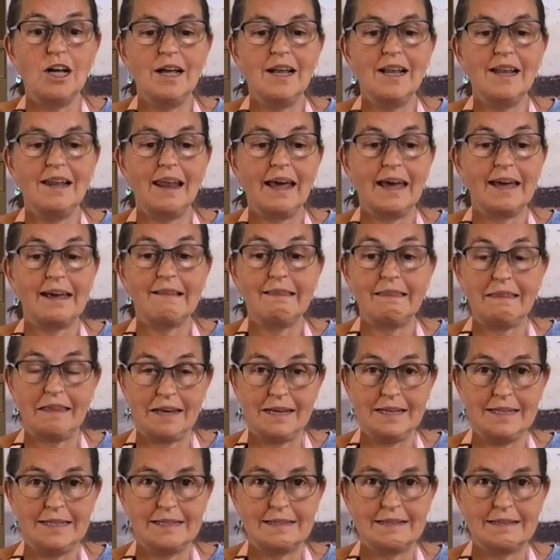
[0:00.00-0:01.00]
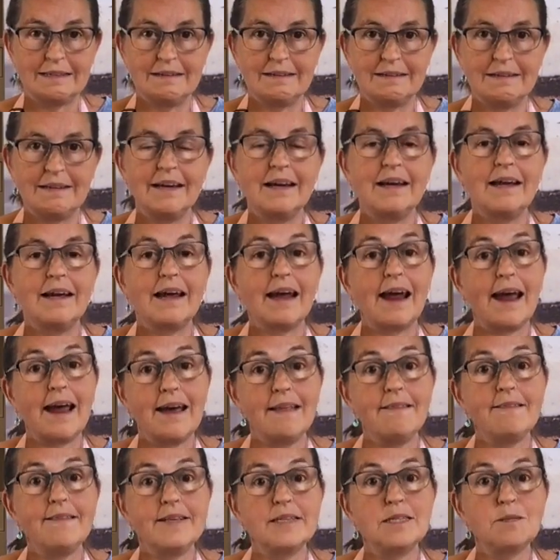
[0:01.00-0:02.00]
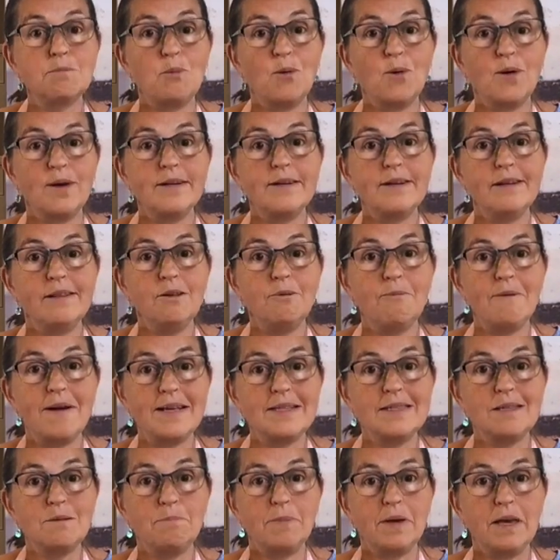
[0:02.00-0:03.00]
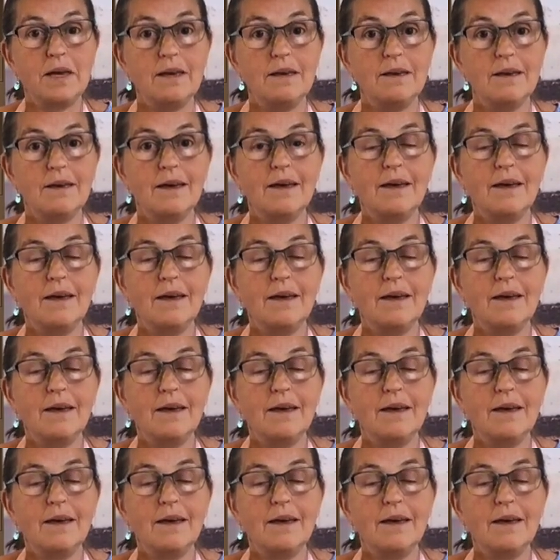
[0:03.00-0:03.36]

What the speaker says: like this at this point in the recipe.